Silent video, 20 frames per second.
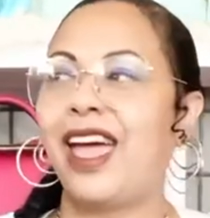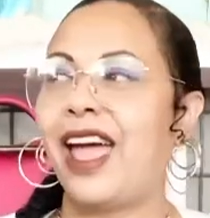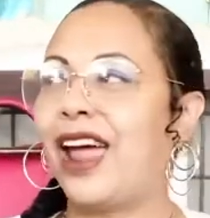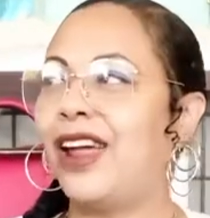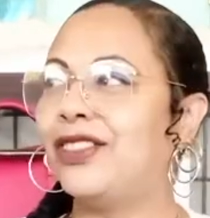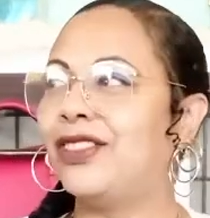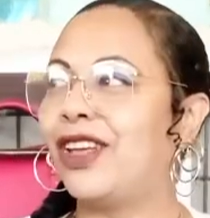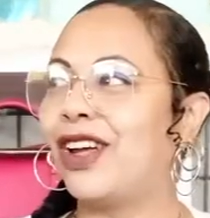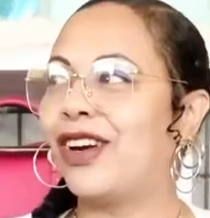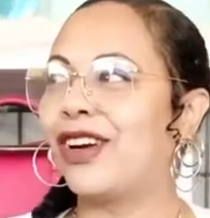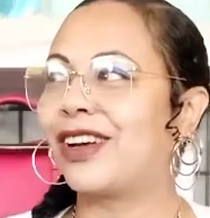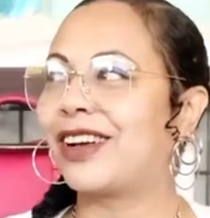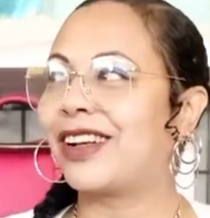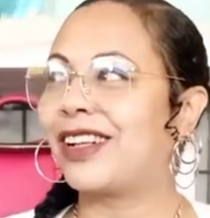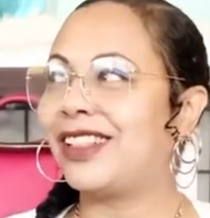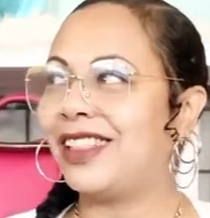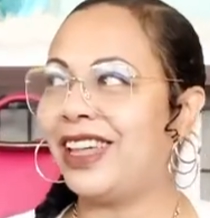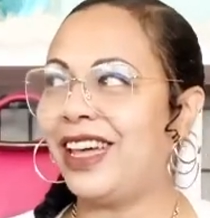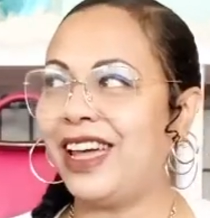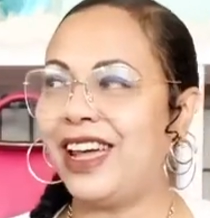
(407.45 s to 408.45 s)
and they're
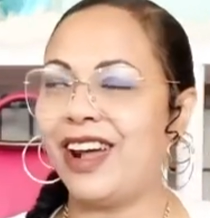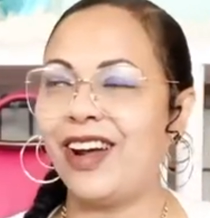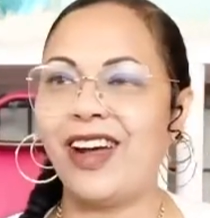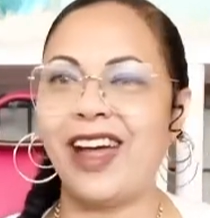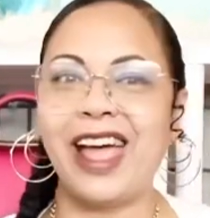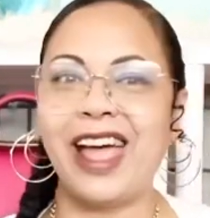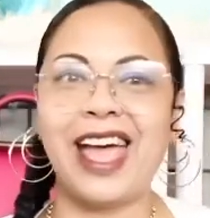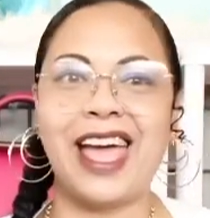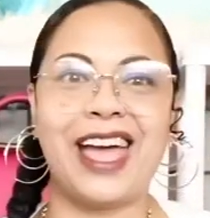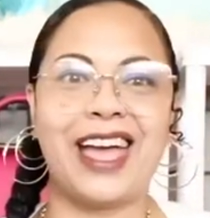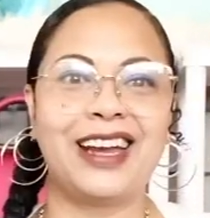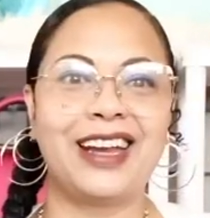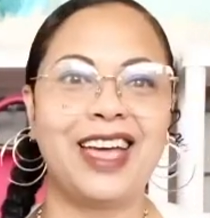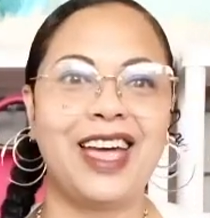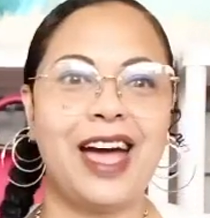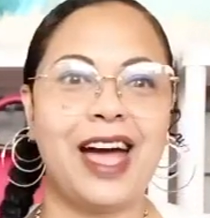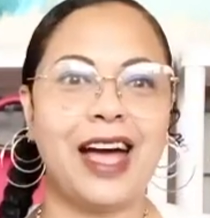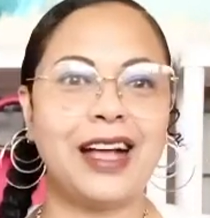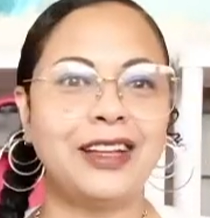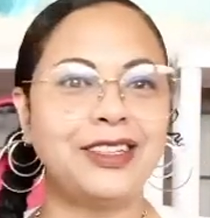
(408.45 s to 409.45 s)
clear, and
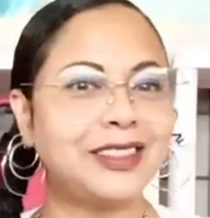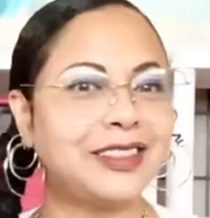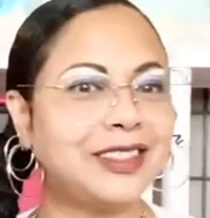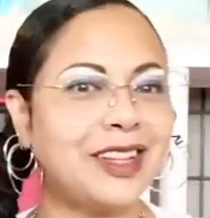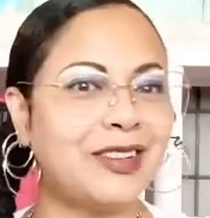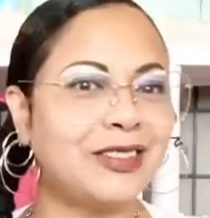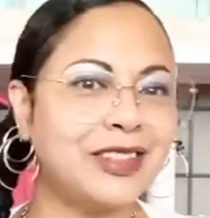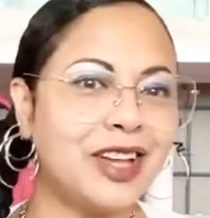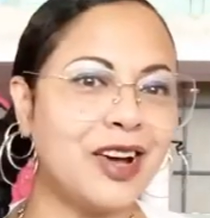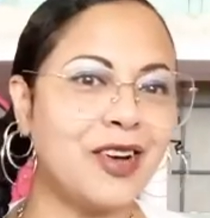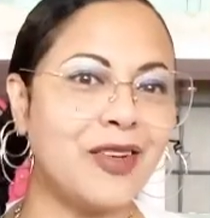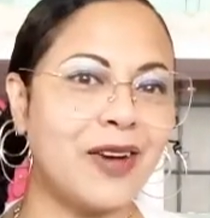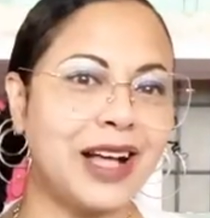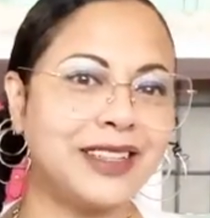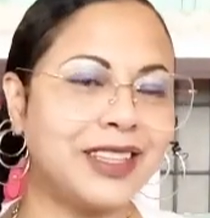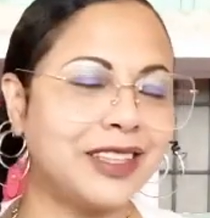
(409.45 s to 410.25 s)
I just don't know,